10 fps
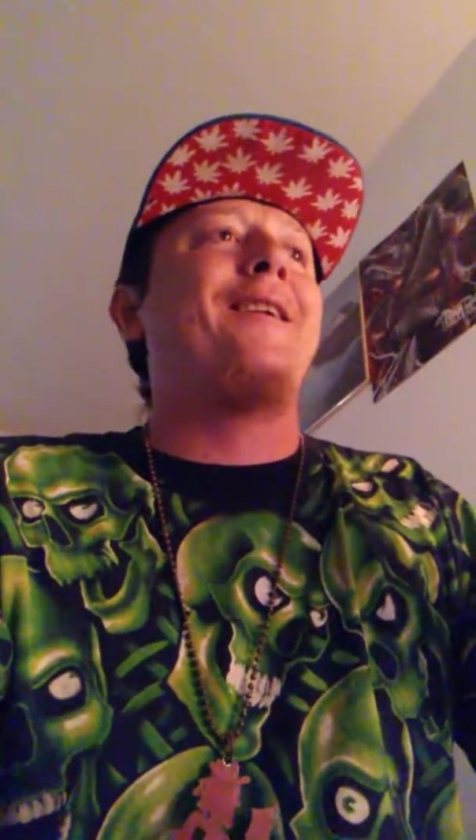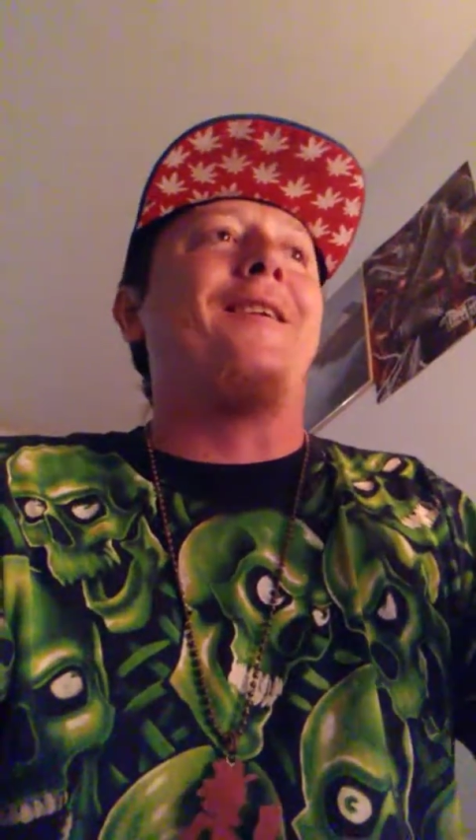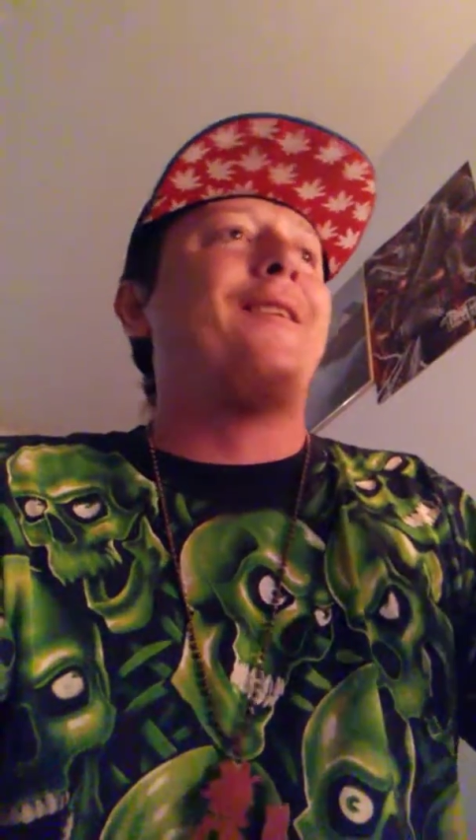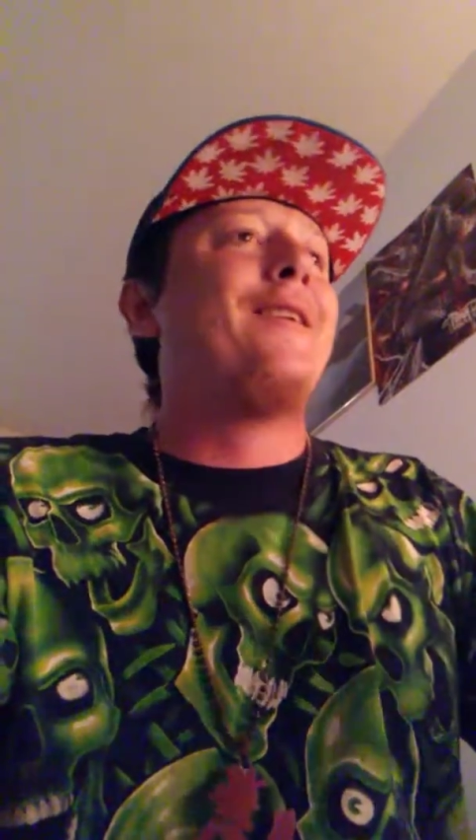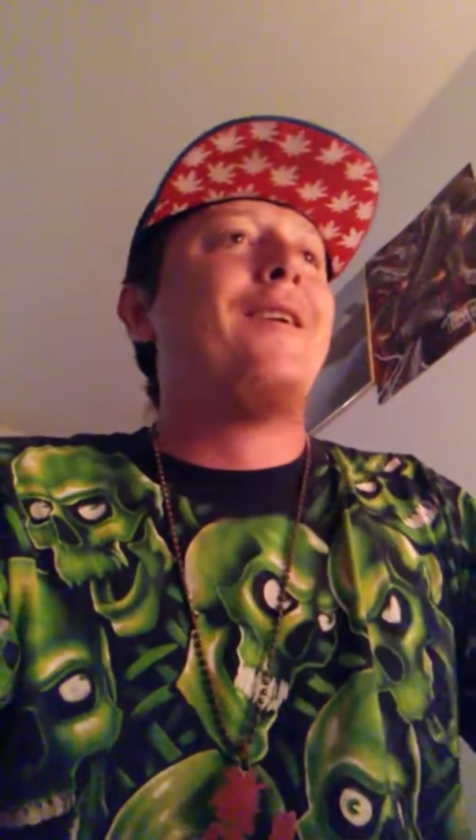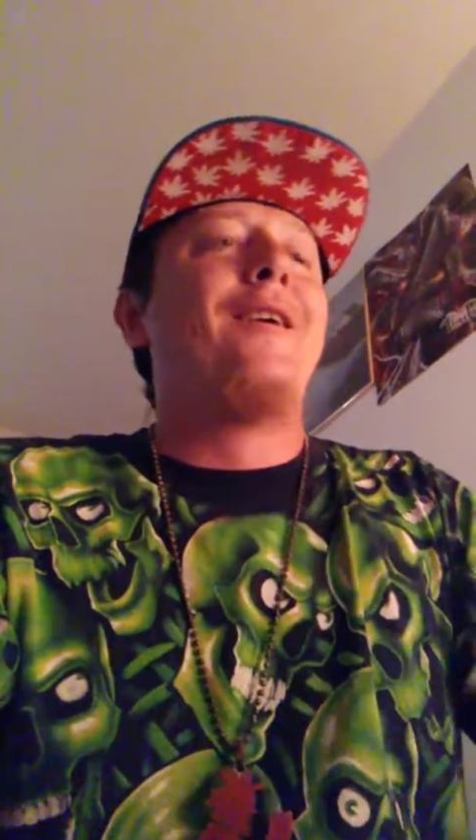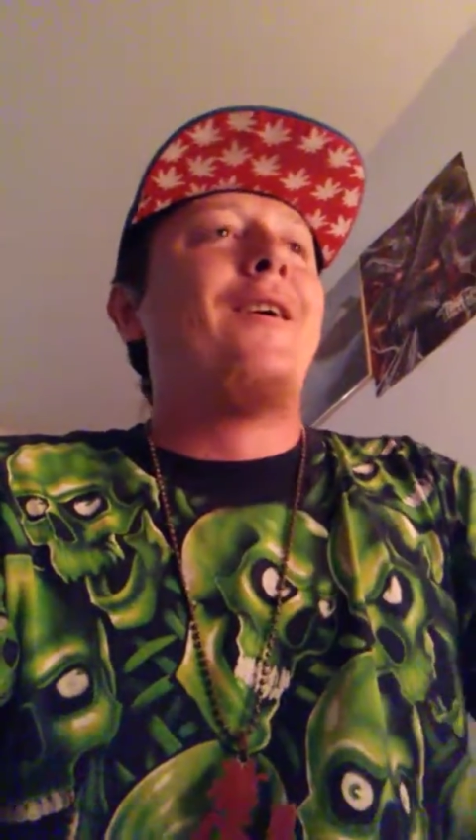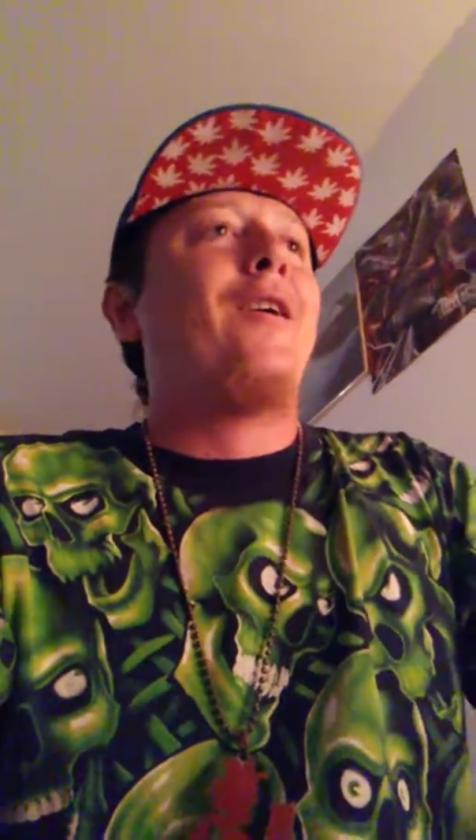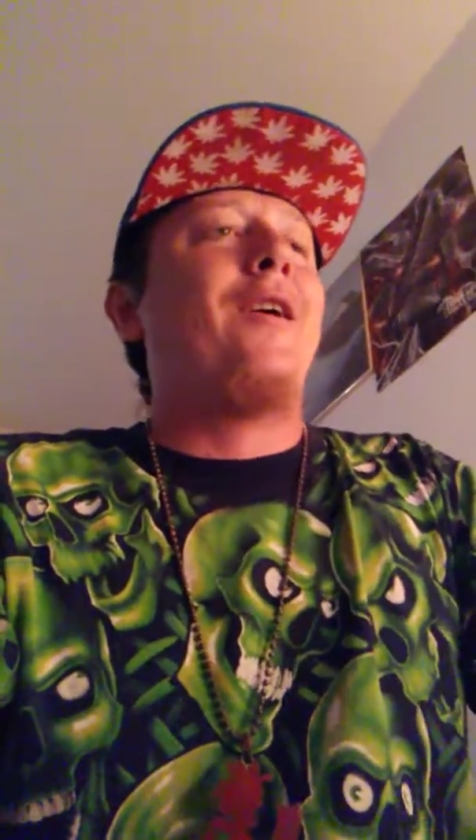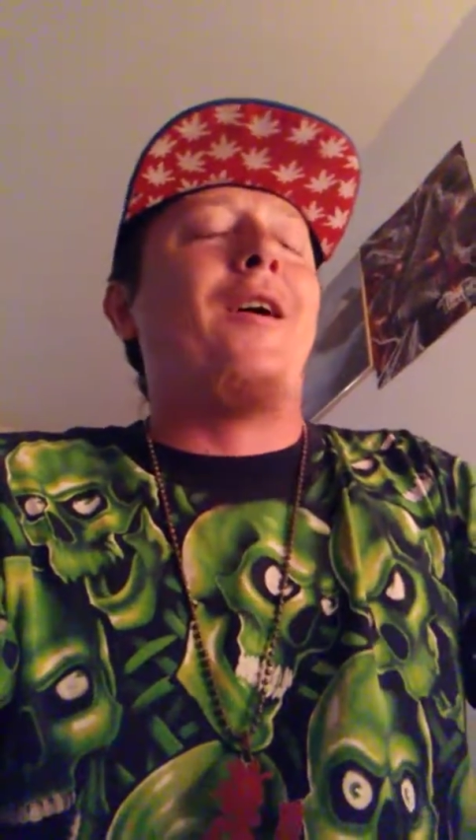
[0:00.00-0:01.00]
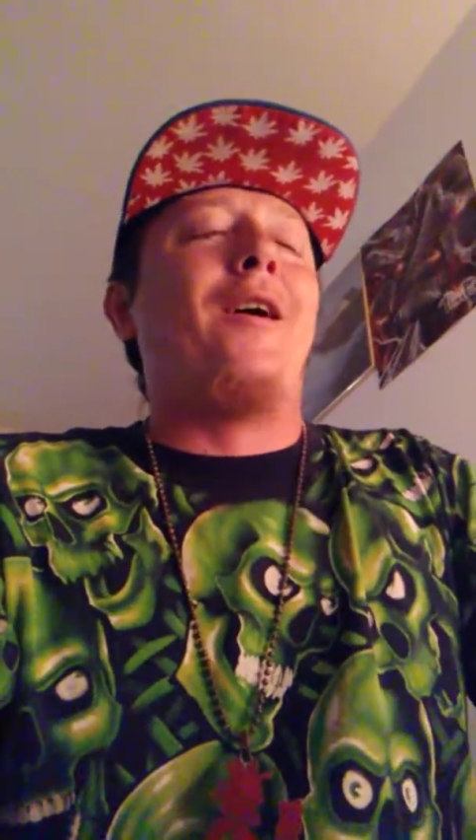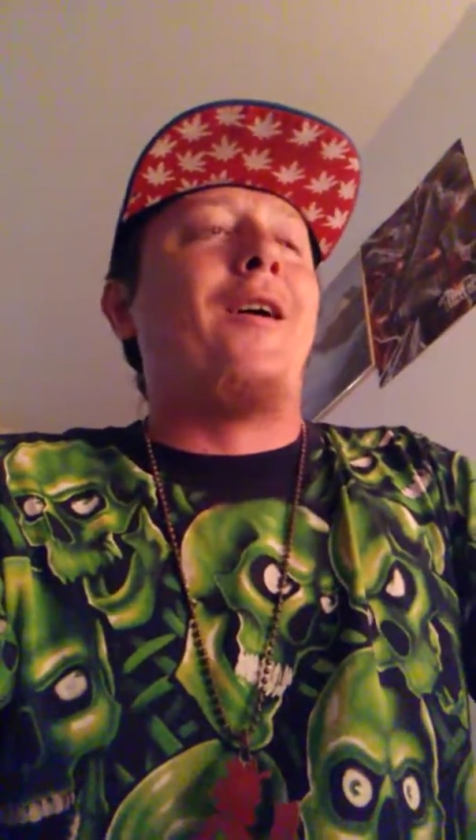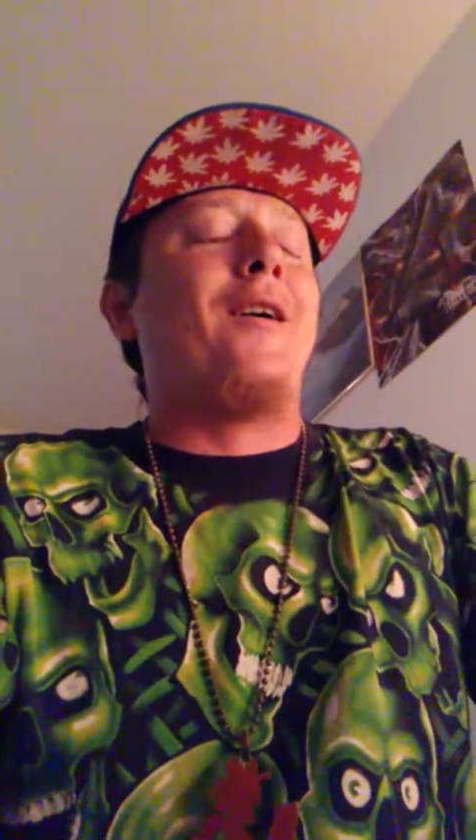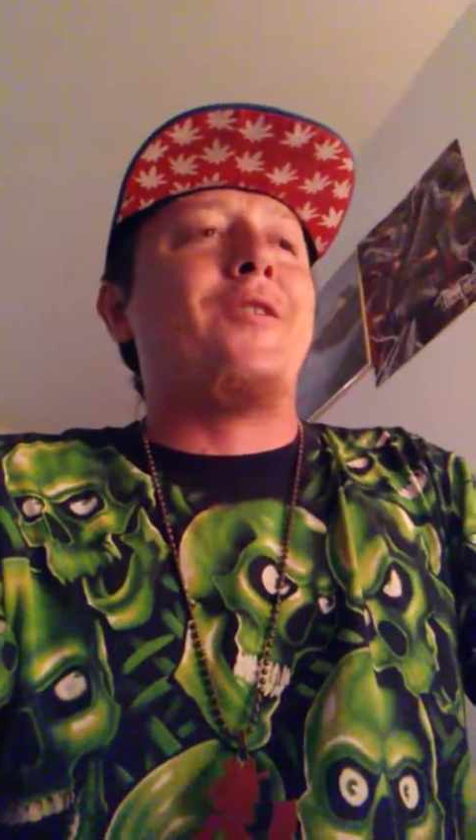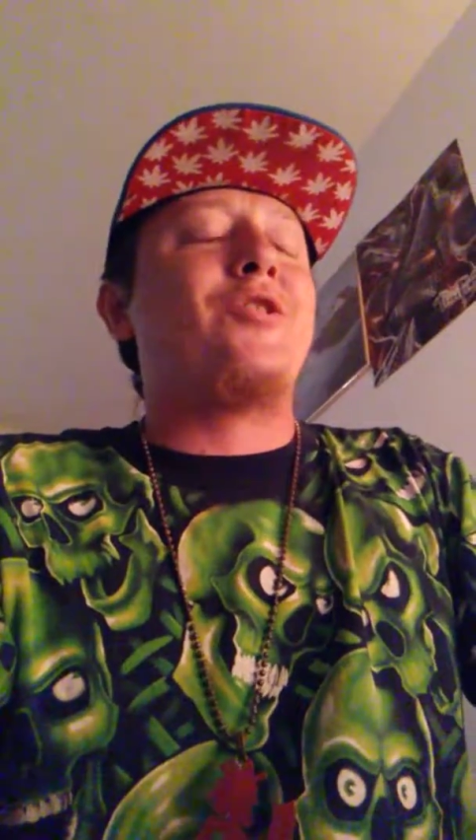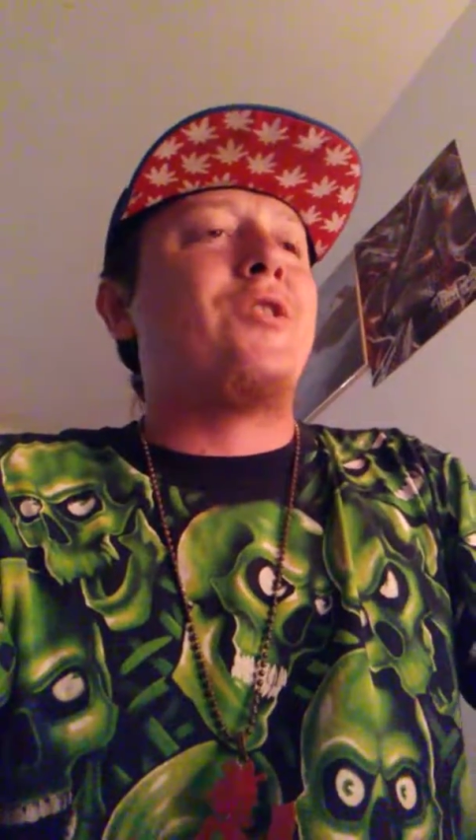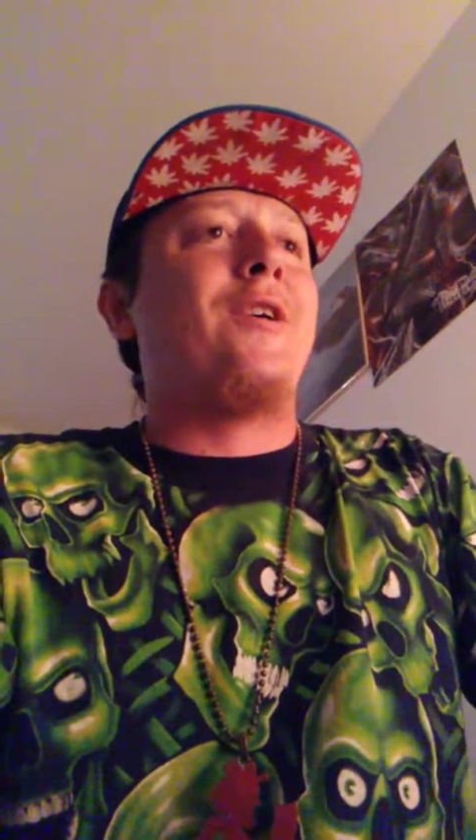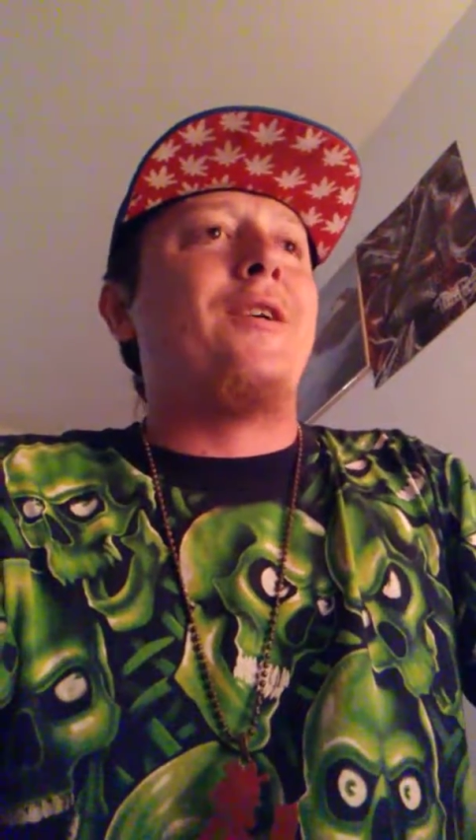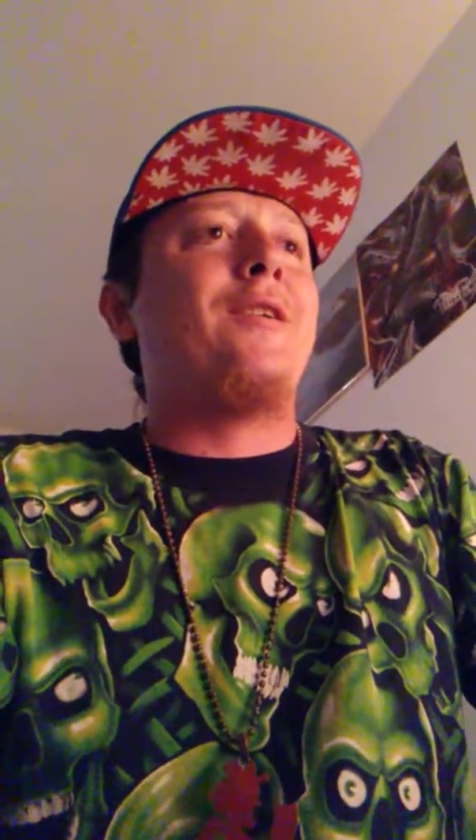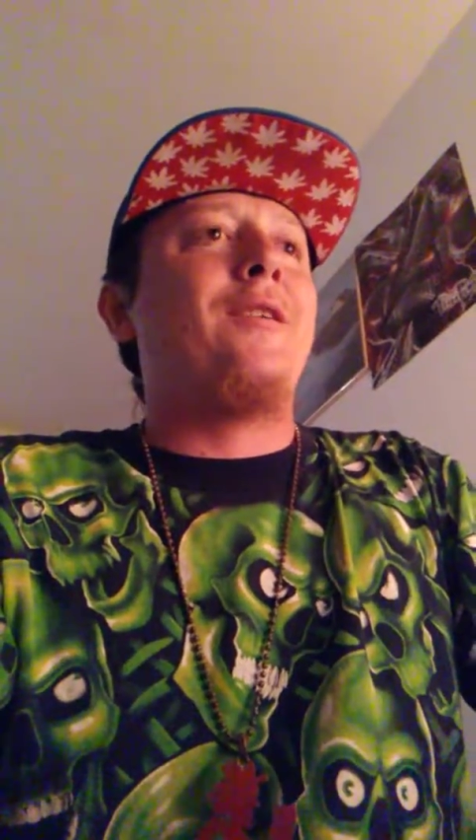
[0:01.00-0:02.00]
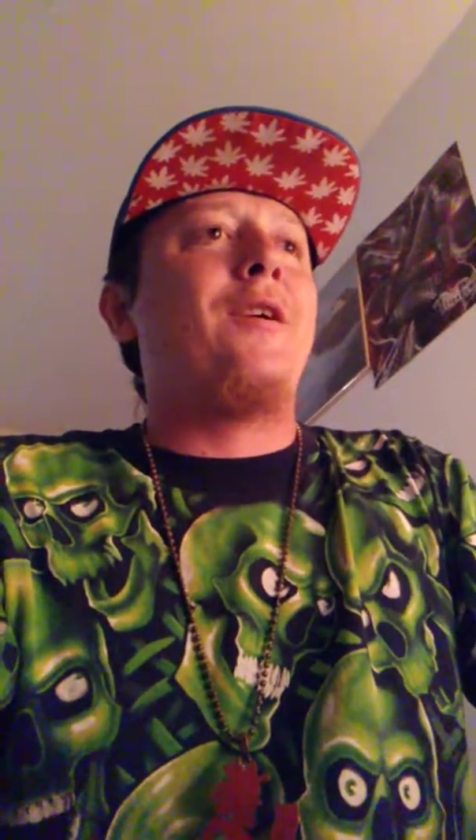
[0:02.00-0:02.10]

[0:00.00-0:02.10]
And, shit.